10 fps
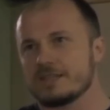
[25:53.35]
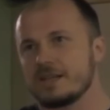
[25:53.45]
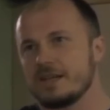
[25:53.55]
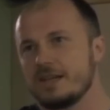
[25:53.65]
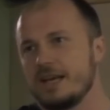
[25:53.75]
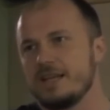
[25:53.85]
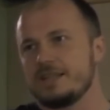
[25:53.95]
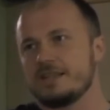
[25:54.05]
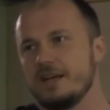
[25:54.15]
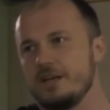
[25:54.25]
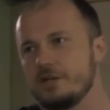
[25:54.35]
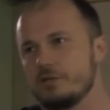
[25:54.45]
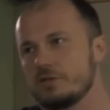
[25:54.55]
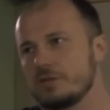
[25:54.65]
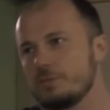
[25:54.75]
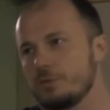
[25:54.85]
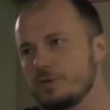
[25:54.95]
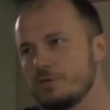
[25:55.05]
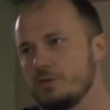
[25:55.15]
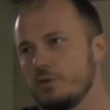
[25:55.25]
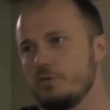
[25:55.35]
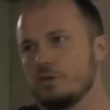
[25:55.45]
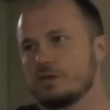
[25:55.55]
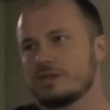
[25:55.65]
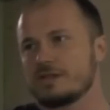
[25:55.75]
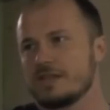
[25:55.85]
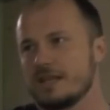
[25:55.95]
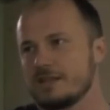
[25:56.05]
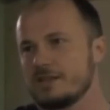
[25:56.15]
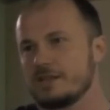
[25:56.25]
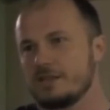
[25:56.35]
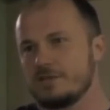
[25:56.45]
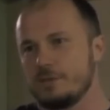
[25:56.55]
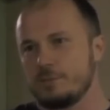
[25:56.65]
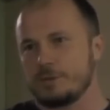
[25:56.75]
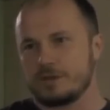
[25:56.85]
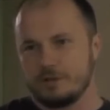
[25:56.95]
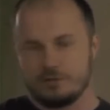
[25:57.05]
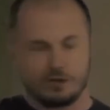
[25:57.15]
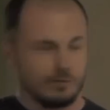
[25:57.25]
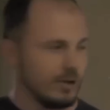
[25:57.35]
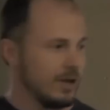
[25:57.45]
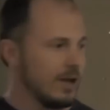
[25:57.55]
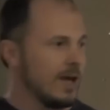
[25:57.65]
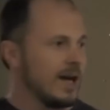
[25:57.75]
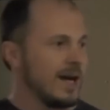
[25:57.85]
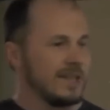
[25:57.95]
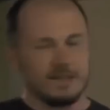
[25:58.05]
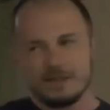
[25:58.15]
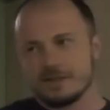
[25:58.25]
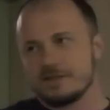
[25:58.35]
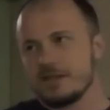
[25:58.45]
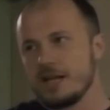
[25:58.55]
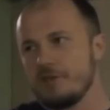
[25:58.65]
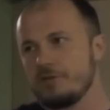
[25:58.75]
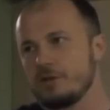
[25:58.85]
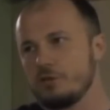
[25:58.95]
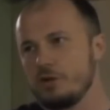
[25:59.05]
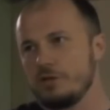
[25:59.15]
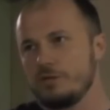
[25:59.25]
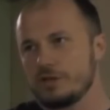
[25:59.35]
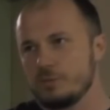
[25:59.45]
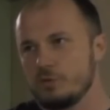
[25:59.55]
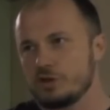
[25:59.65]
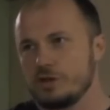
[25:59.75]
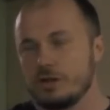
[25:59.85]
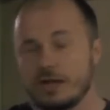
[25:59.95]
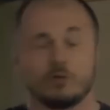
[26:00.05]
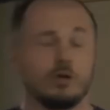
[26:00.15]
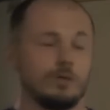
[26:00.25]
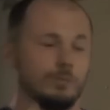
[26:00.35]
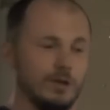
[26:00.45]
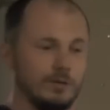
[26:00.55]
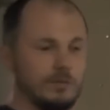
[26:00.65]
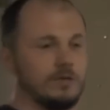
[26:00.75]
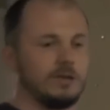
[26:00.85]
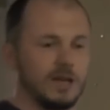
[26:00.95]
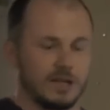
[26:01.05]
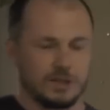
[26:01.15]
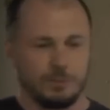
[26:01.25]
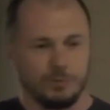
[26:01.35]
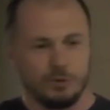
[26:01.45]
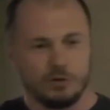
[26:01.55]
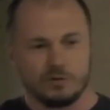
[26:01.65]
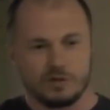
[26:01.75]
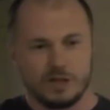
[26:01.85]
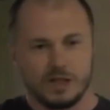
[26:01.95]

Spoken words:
world reacts, the country gets sanctioned, the country gets isolated, the terrorists gain legitimacy.